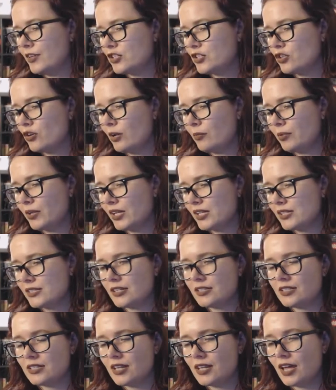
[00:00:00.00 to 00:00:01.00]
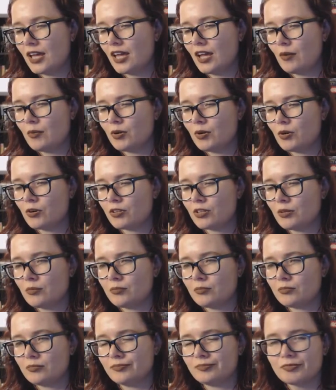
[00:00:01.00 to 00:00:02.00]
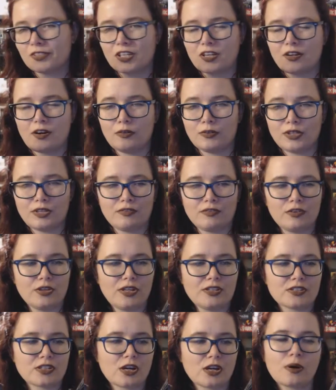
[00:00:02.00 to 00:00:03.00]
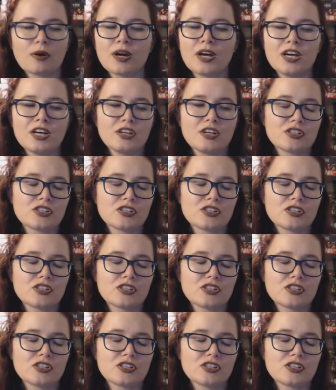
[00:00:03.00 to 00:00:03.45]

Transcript: They showed up, like I said, today, and we ordered them only a few days ago.